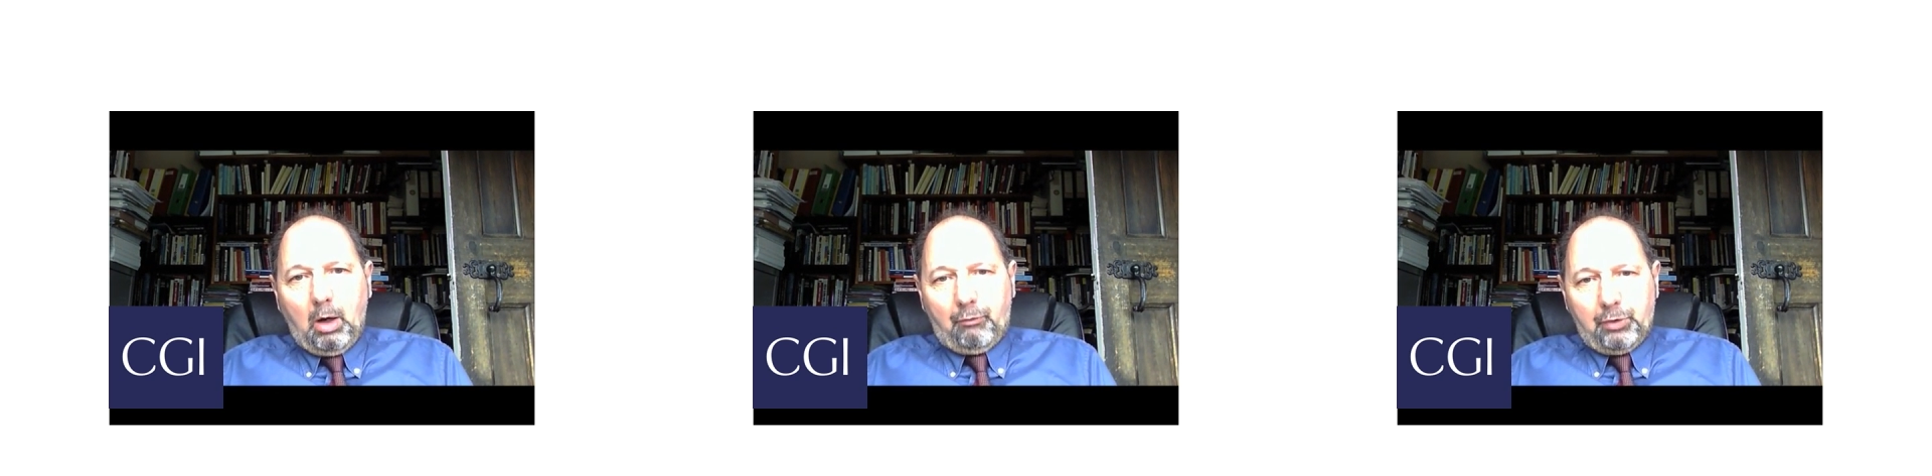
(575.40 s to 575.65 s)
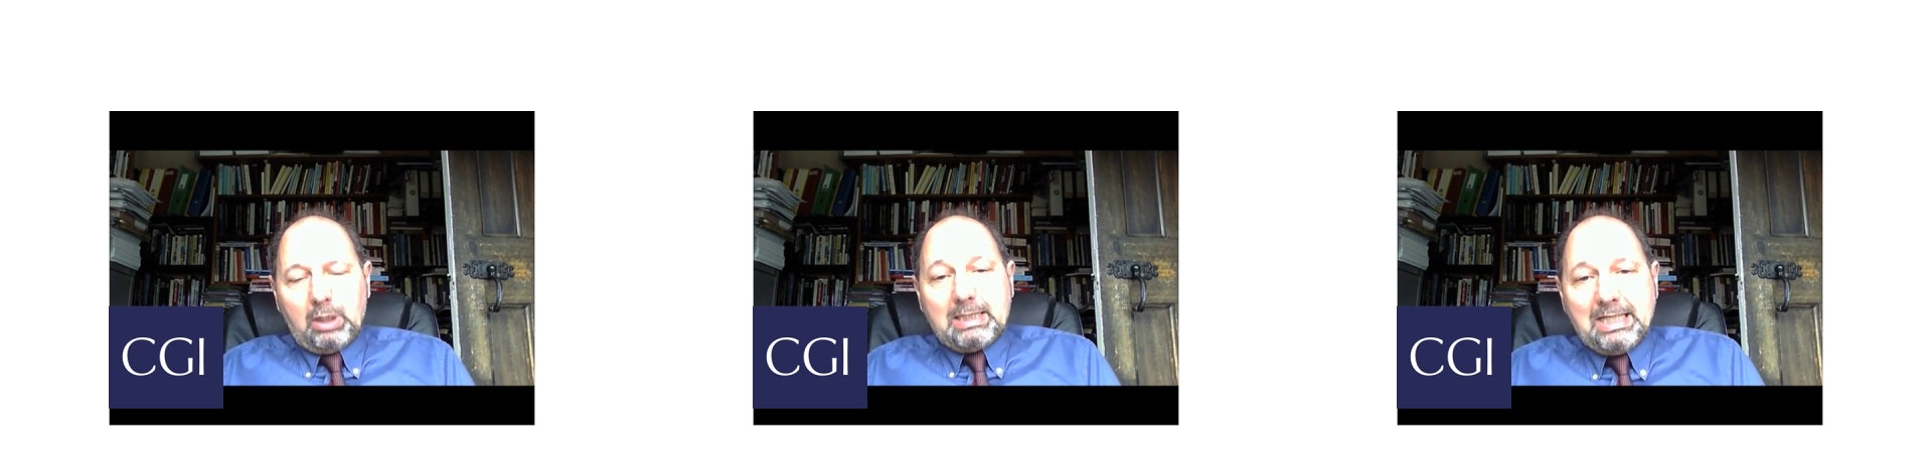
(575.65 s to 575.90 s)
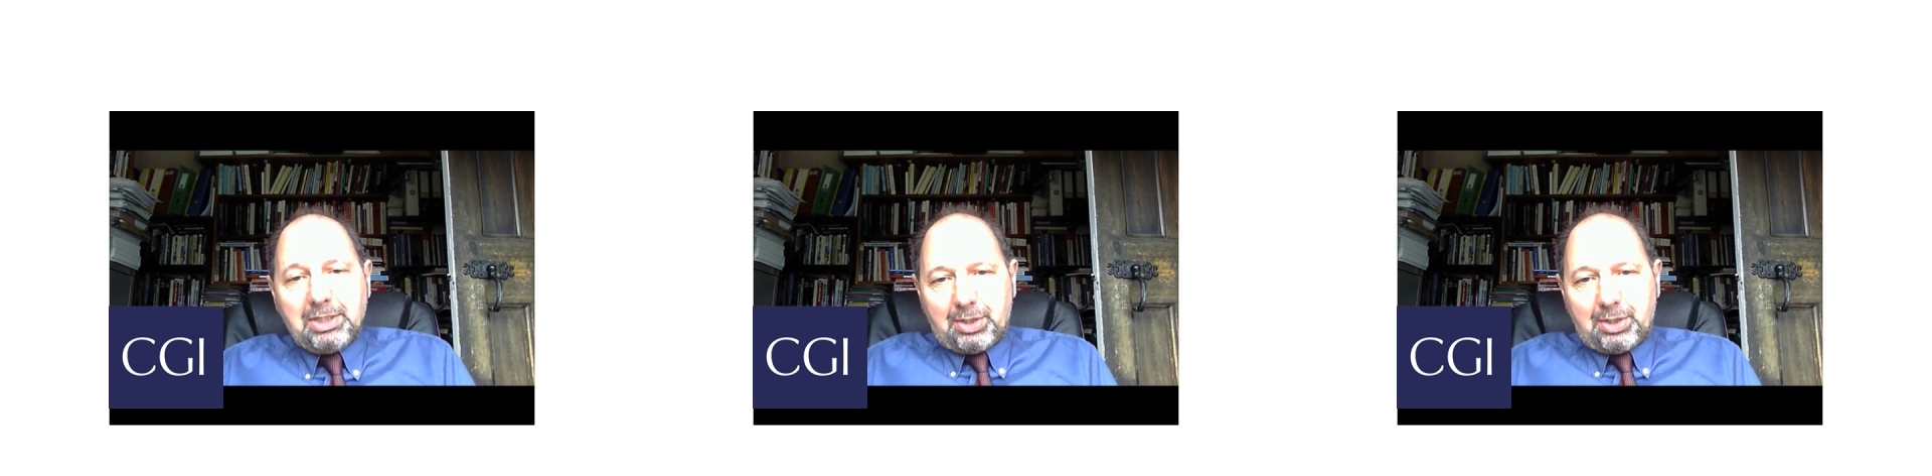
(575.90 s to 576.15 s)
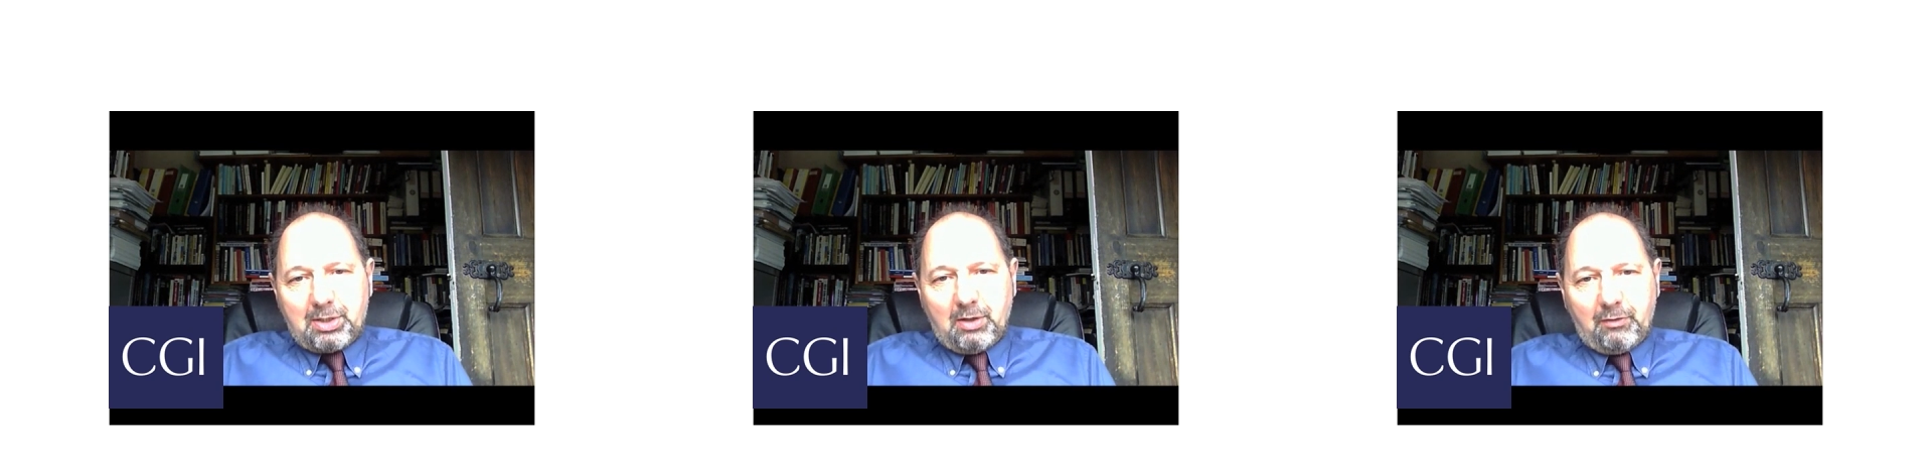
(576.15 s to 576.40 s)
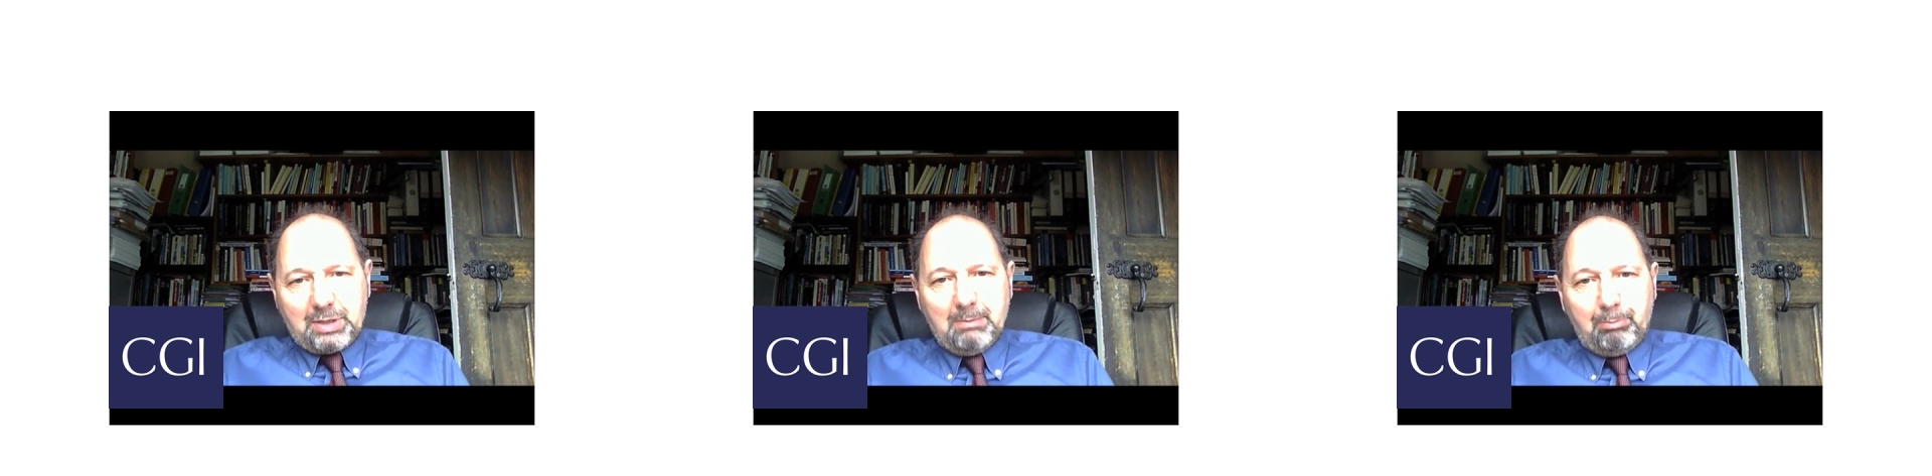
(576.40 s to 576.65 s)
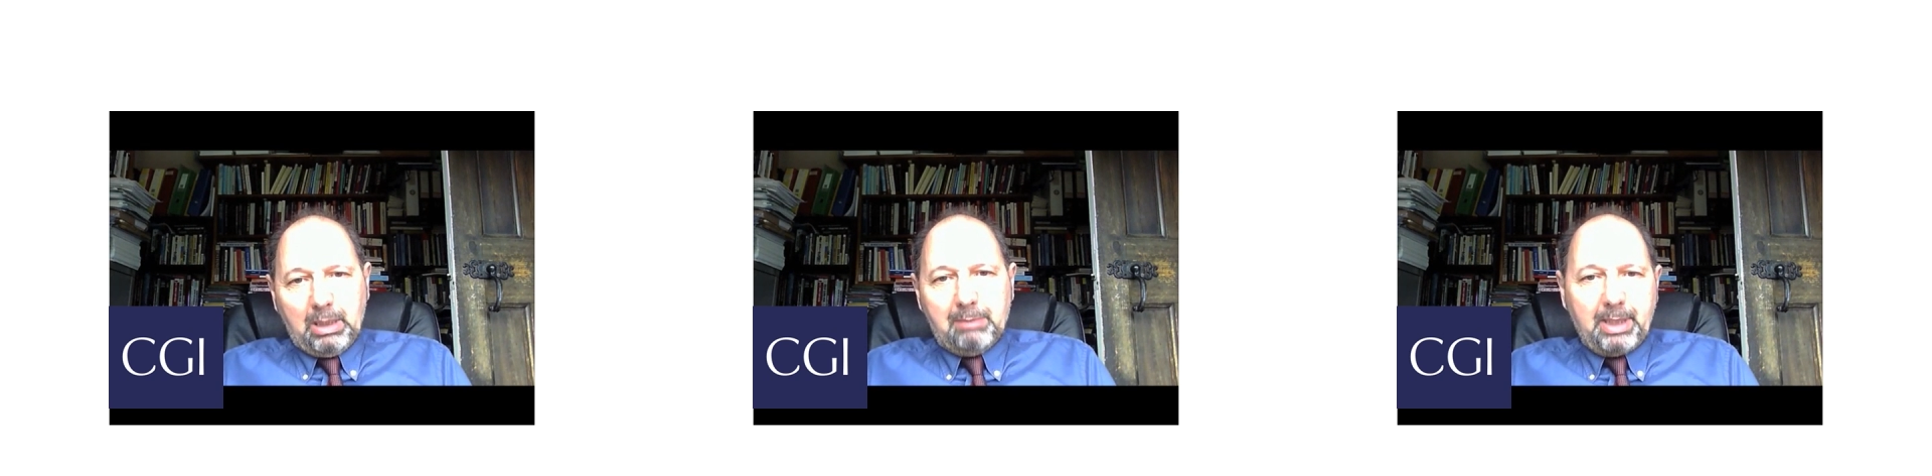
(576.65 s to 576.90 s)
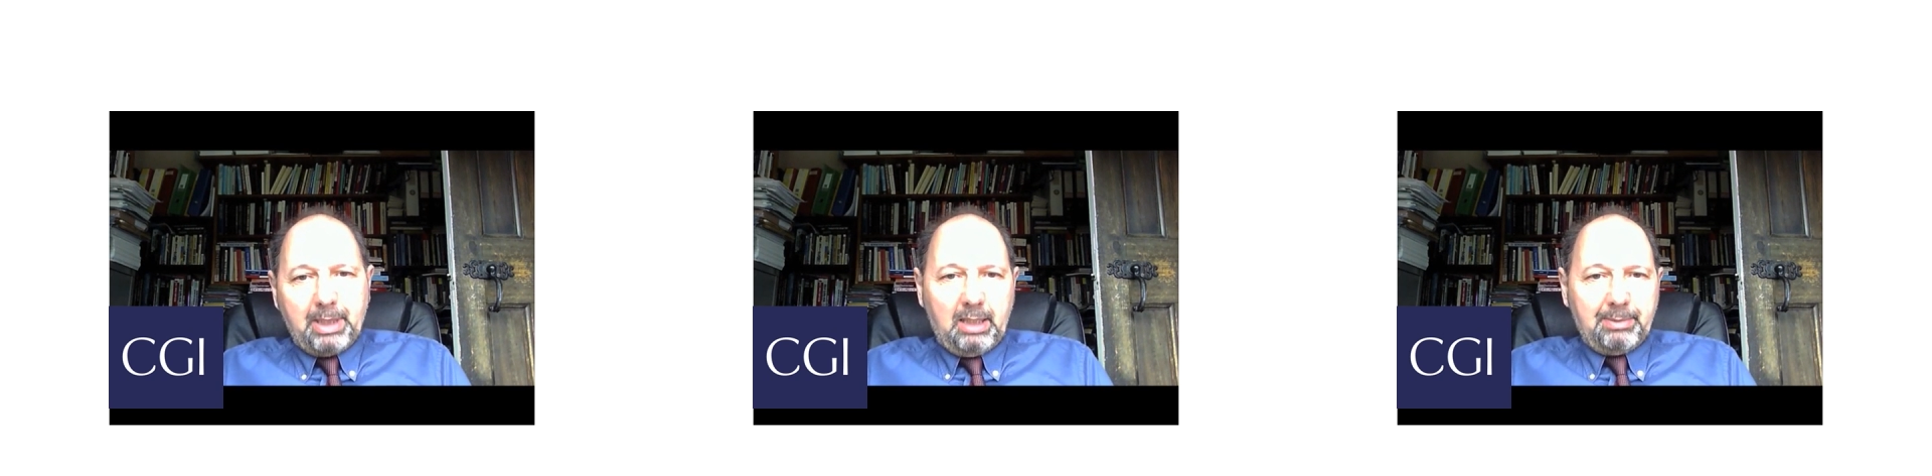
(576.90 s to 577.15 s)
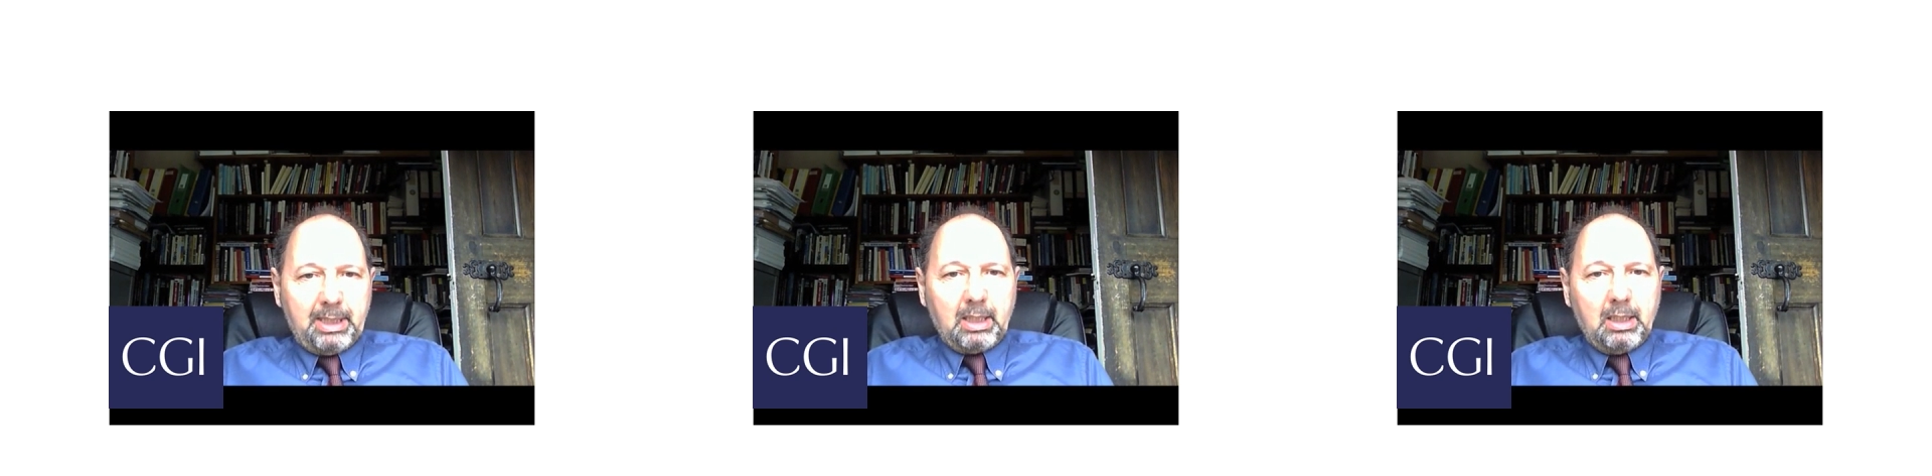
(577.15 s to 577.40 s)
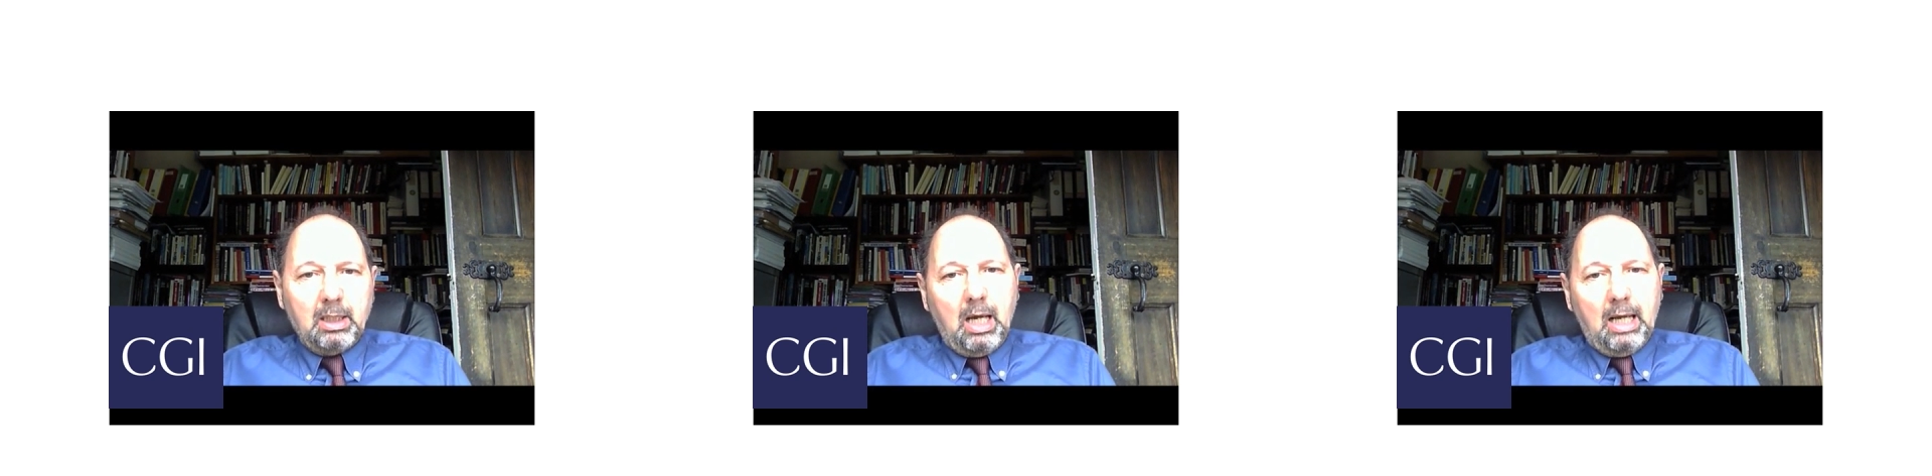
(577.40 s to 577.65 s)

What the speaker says: of the dangers of simply becoming